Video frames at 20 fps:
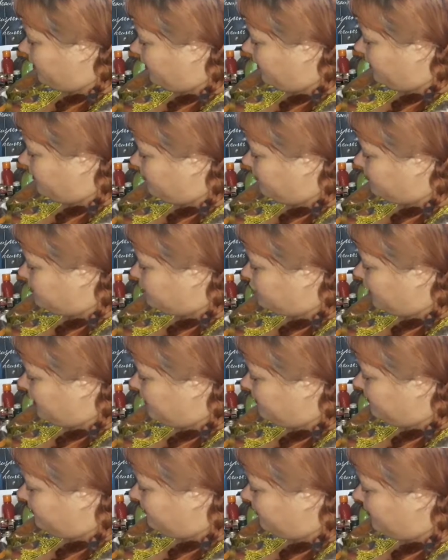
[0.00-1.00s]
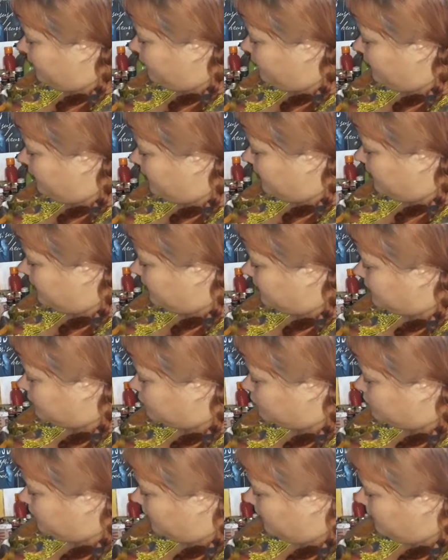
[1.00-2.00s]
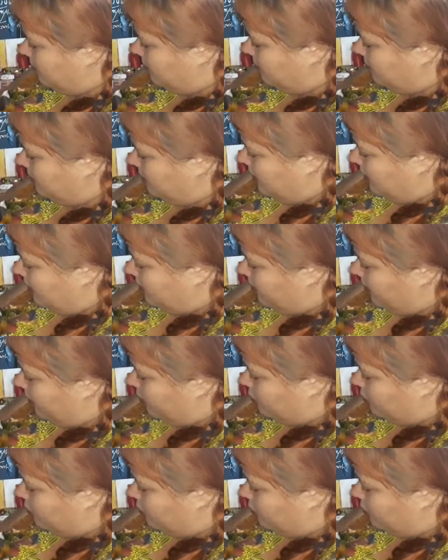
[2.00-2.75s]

shaded area here as well. because